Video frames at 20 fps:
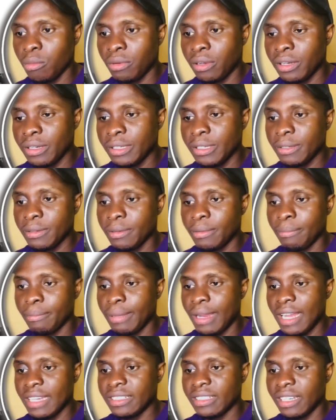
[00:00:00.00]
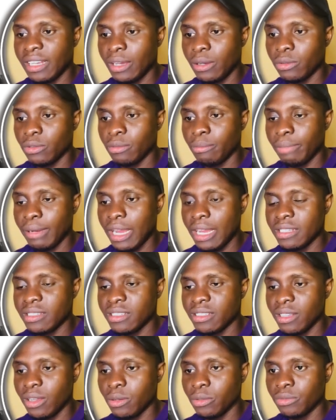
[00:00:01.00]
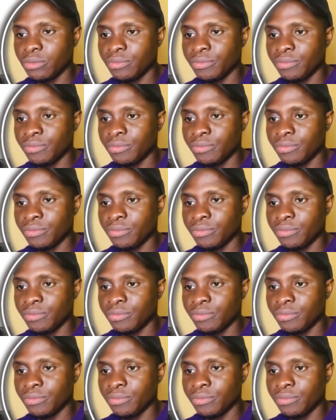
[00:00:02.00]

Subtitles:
click buy now, buy it now.